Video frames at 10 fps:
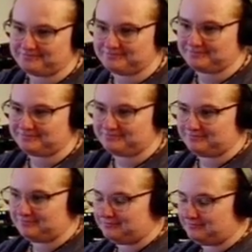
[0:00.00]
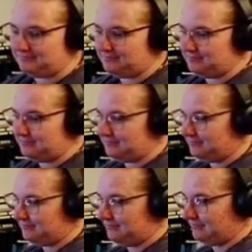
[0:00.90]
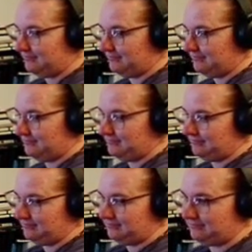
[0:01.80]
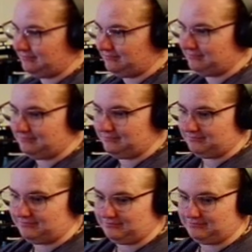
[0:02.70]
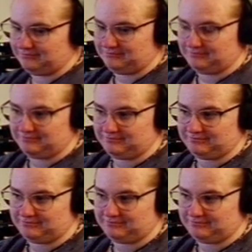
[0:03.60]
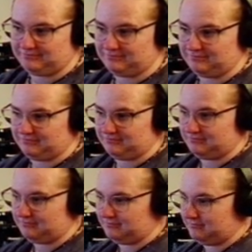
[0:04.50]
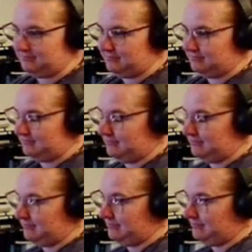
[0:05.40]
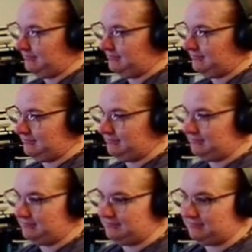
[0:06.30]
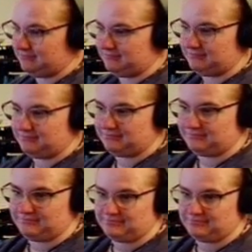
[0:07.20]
The person shown says nothing.